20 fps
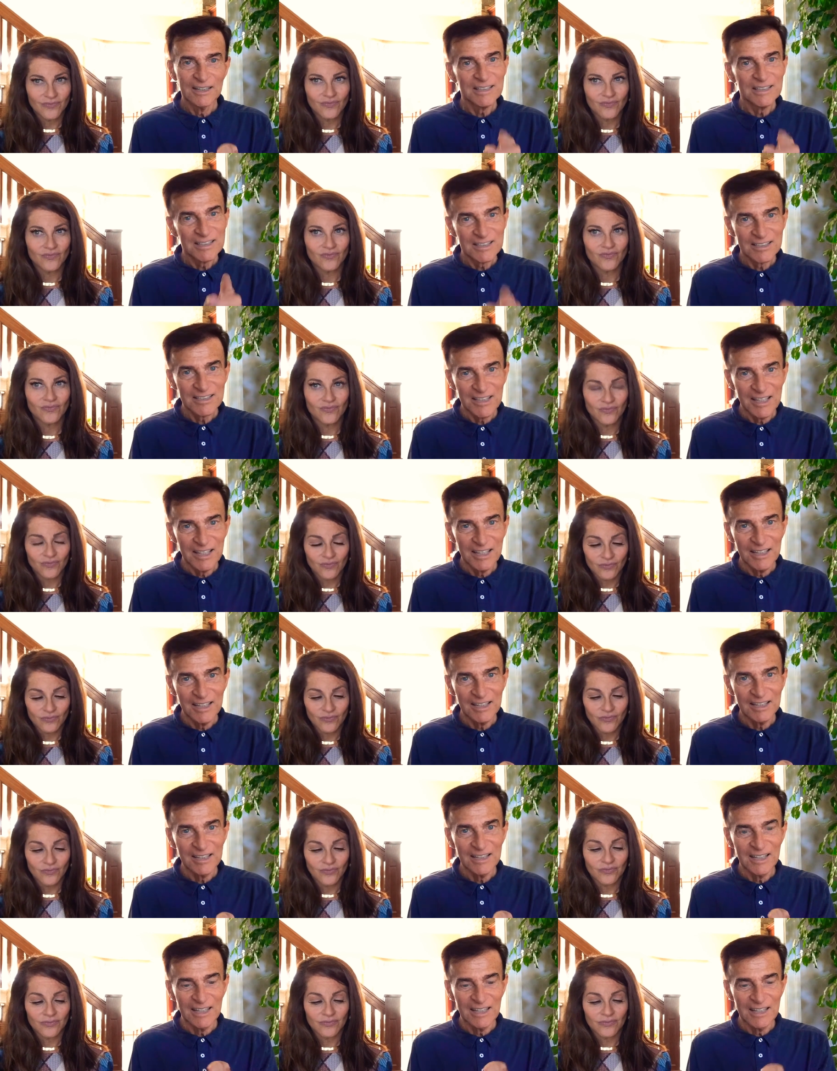Speaker 1: see
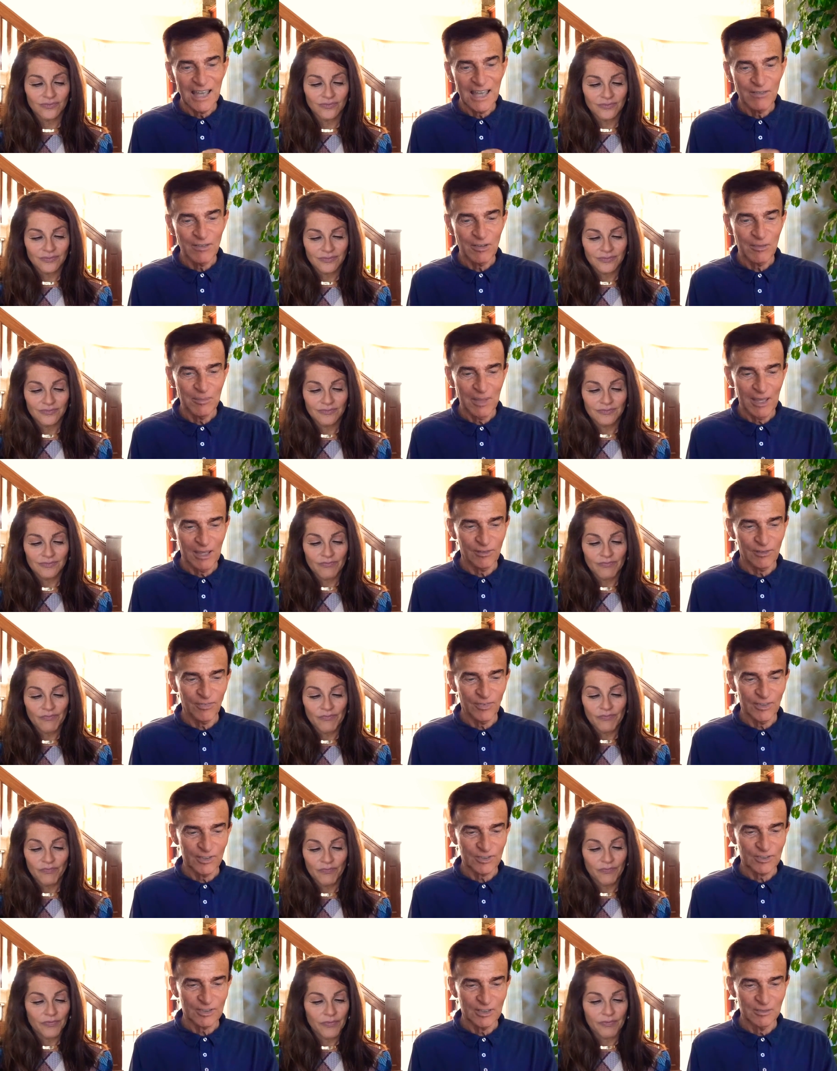it and have it
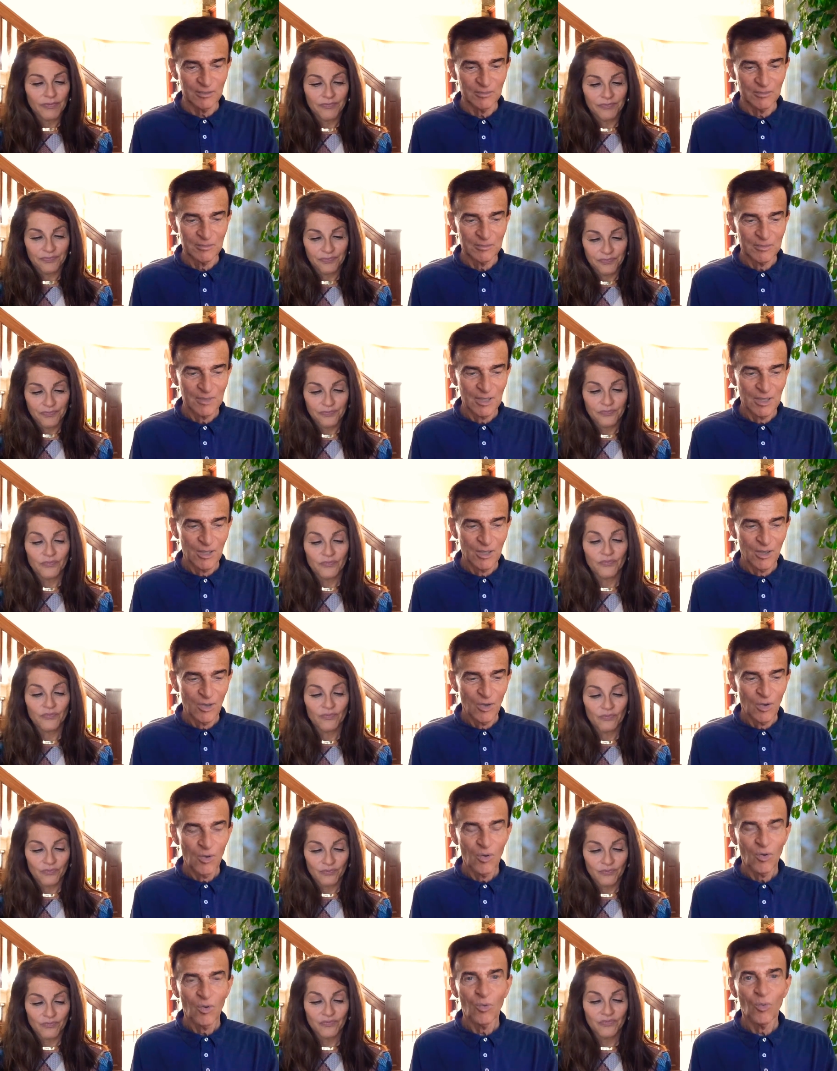manifested.
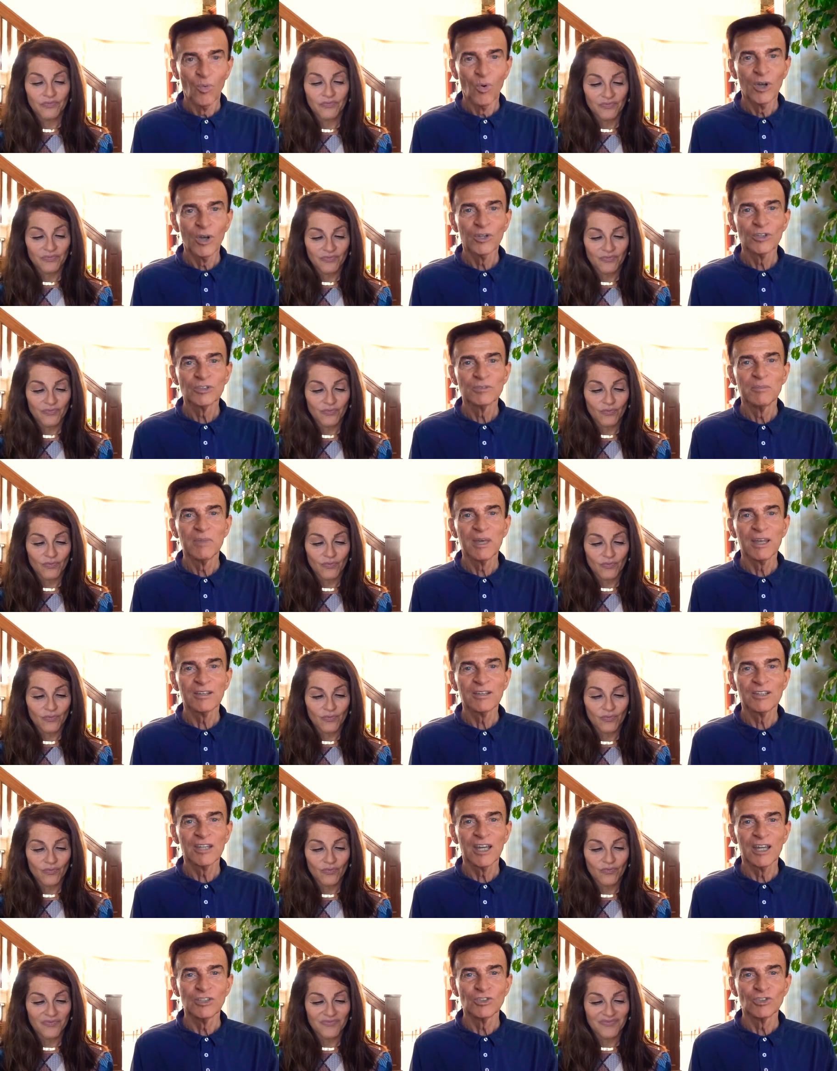What does
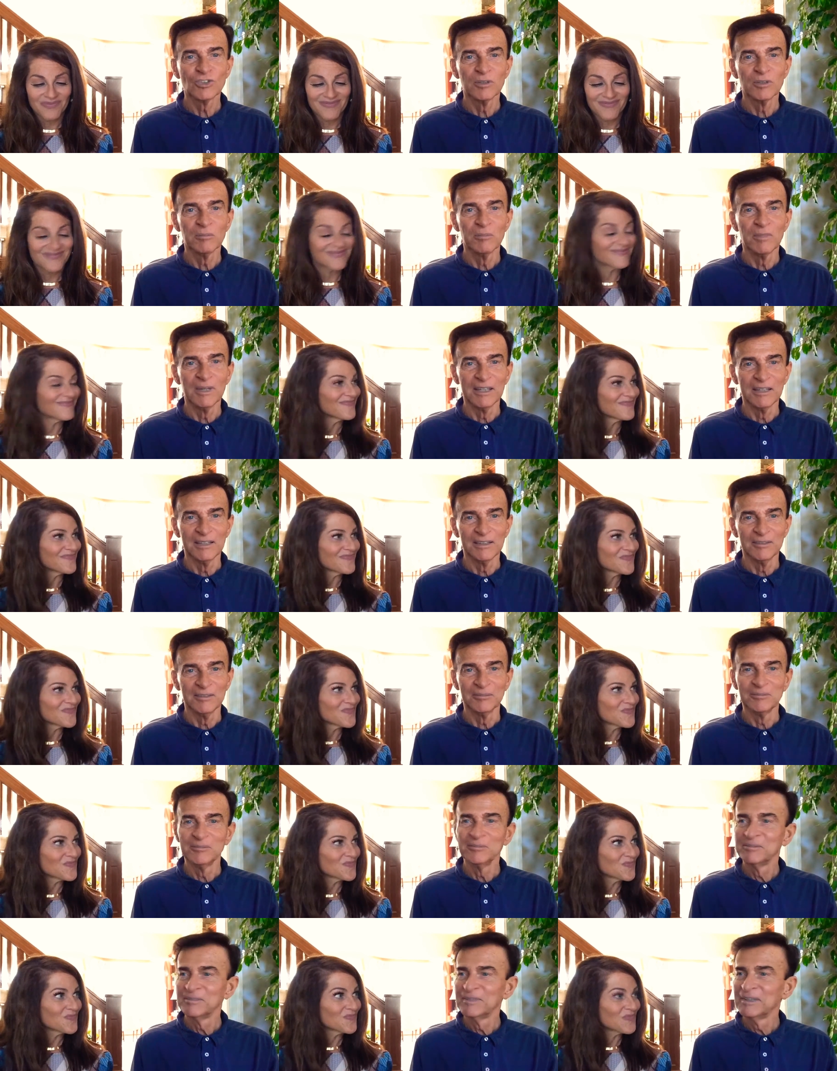meditation mean?
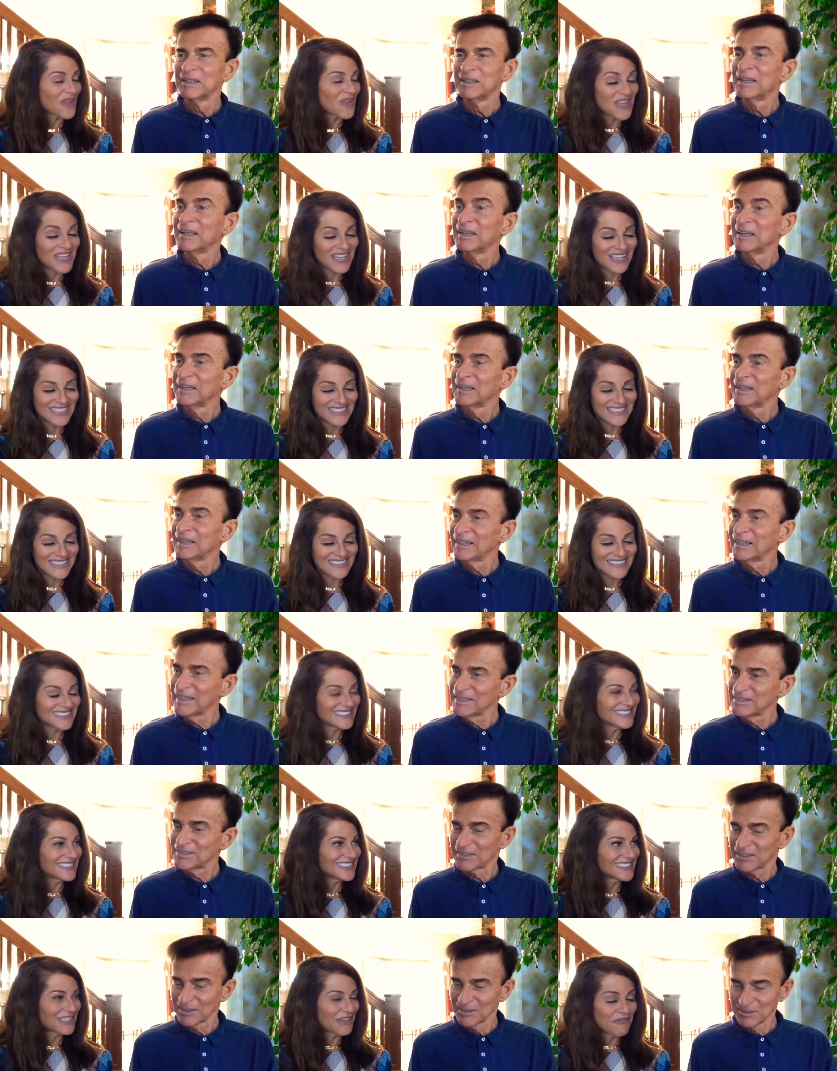
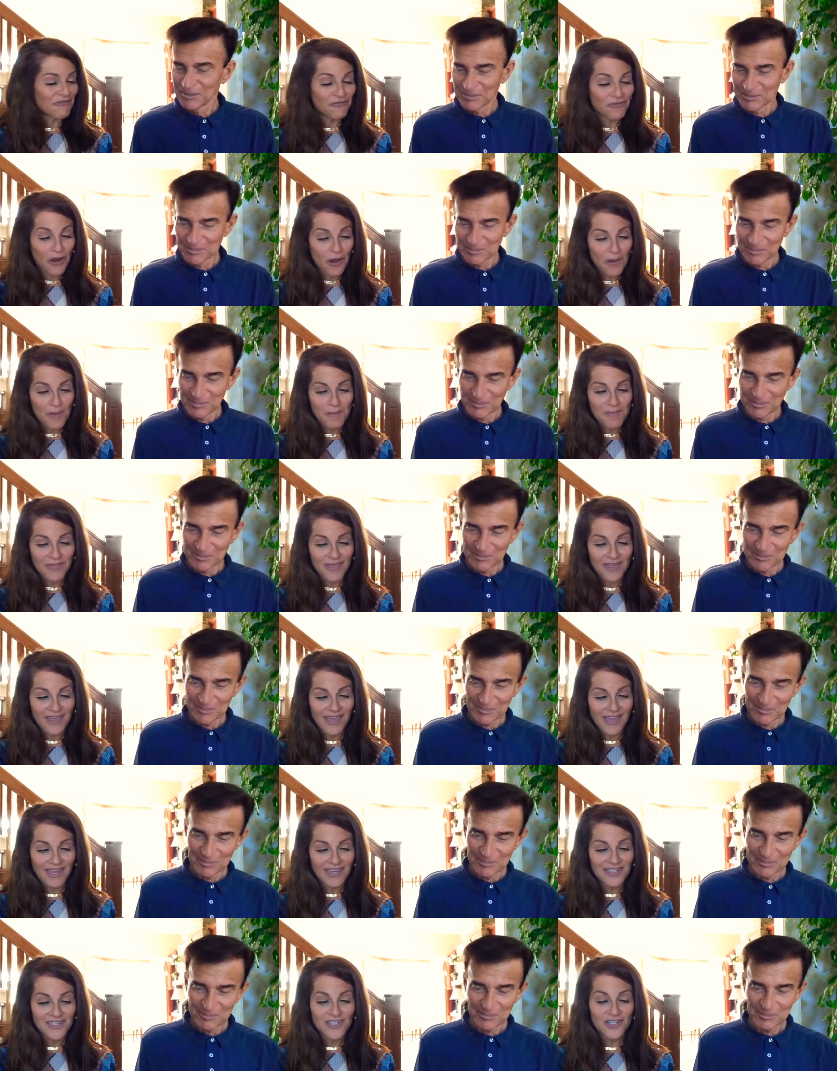
Speaker 2: Lisa. From the
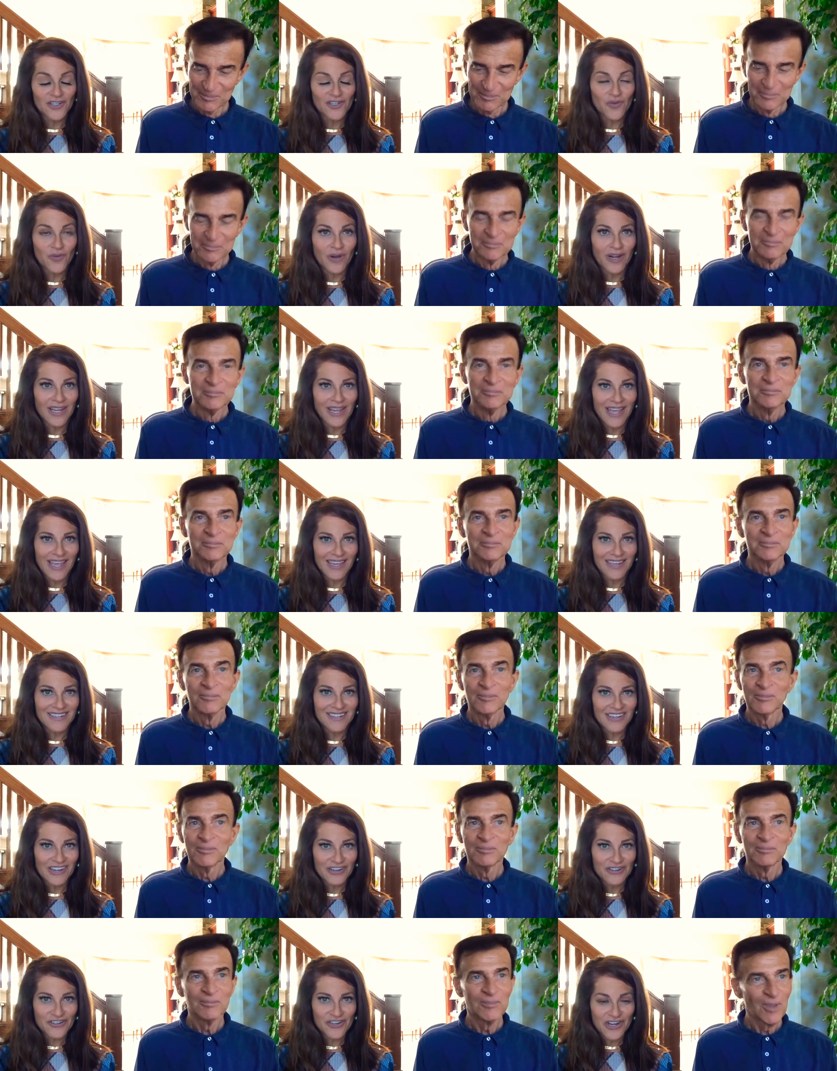1828
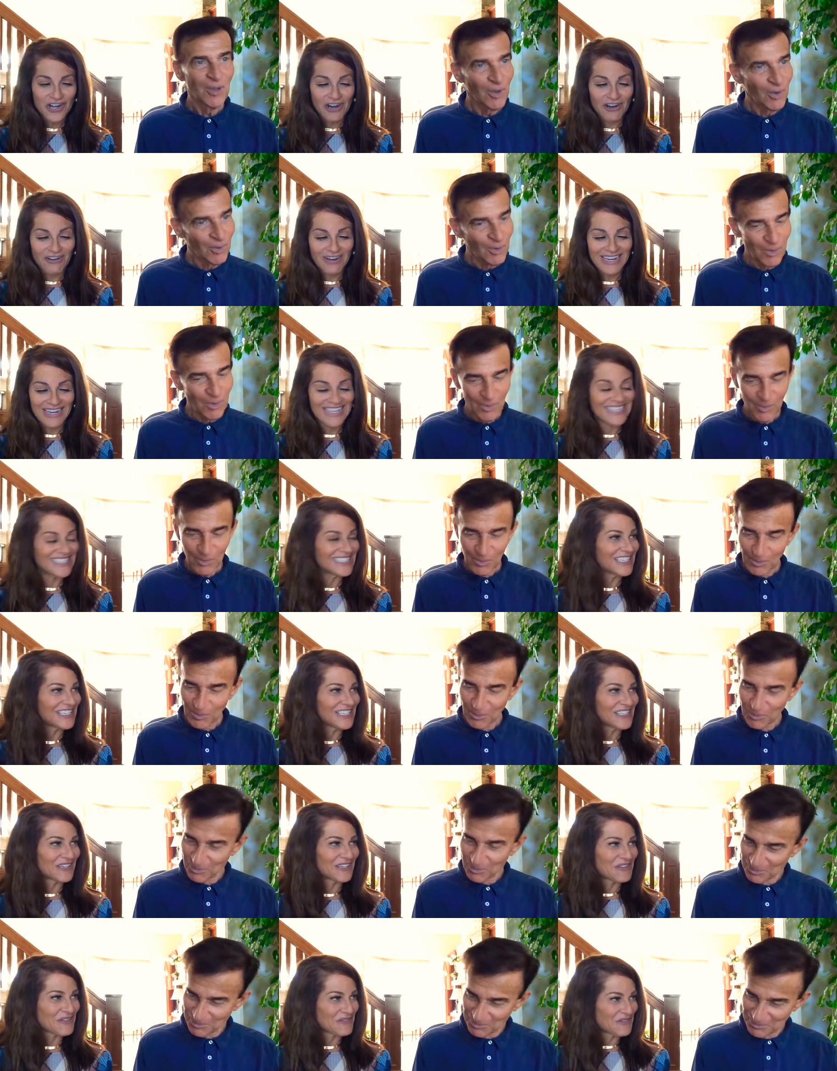dictionary. Oh.
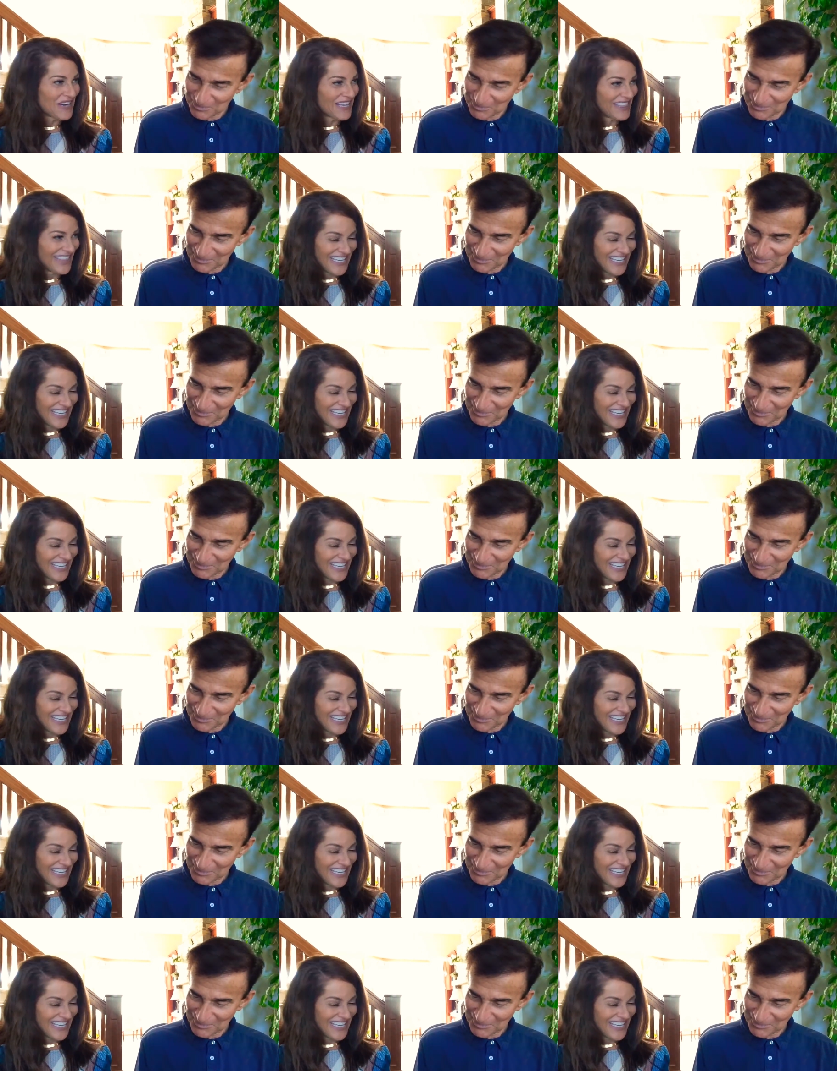You're the one